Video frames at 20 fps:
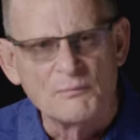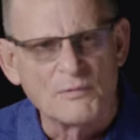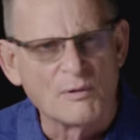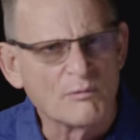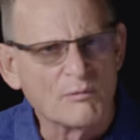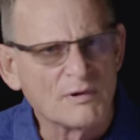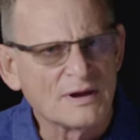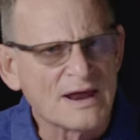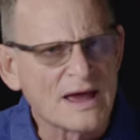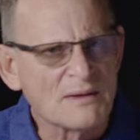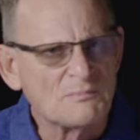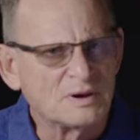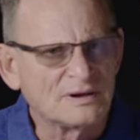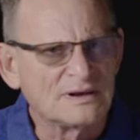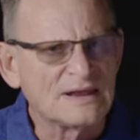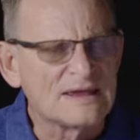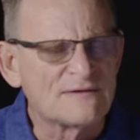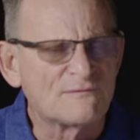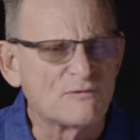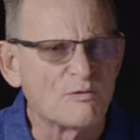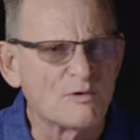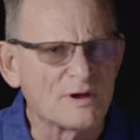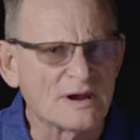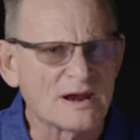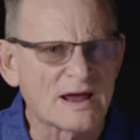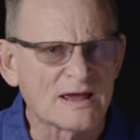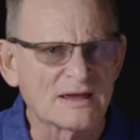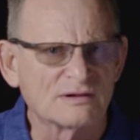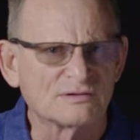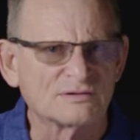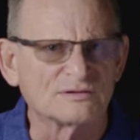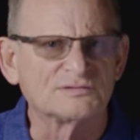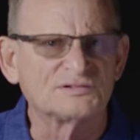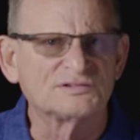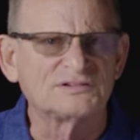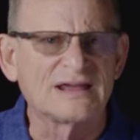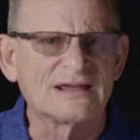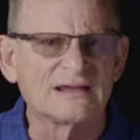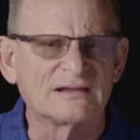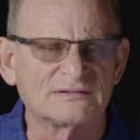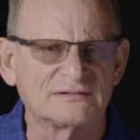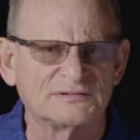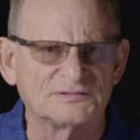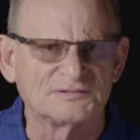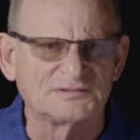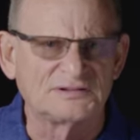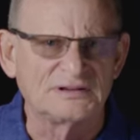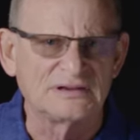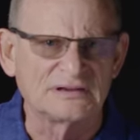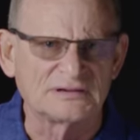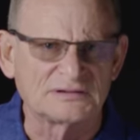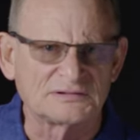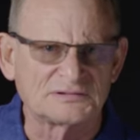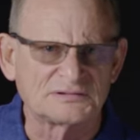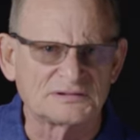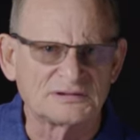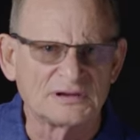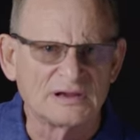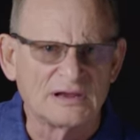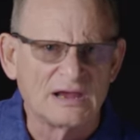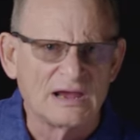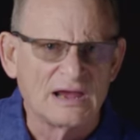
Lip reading: But what I believe and what I understand is this.